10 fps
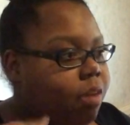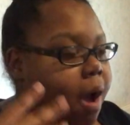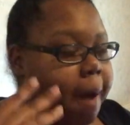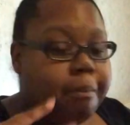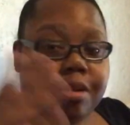
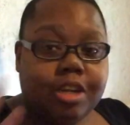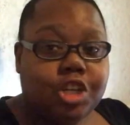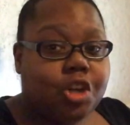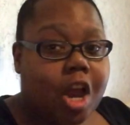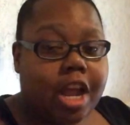hop on
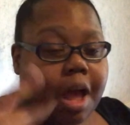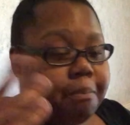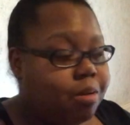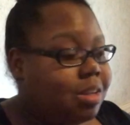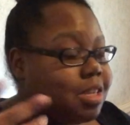this train,
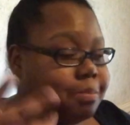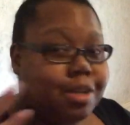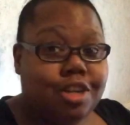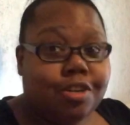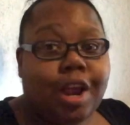hop on this
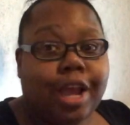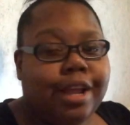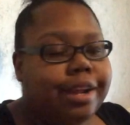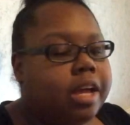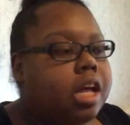money
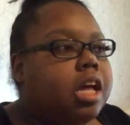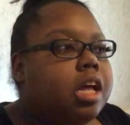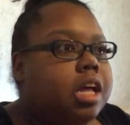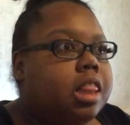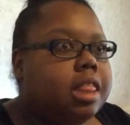train,
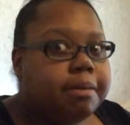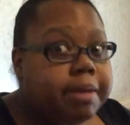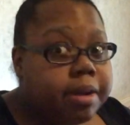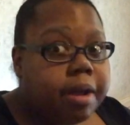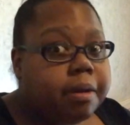let
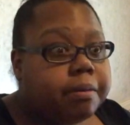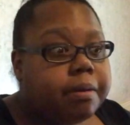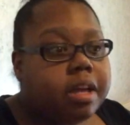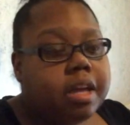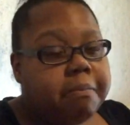me know.
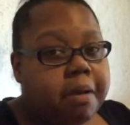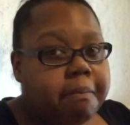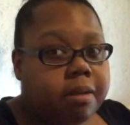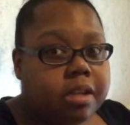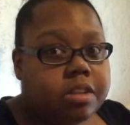Hit me
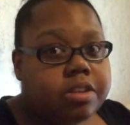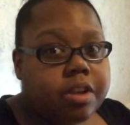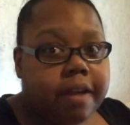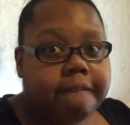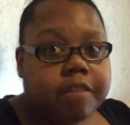up on
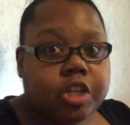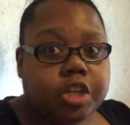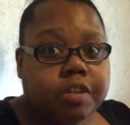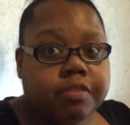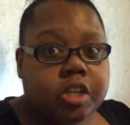Instagram for
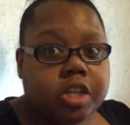sure.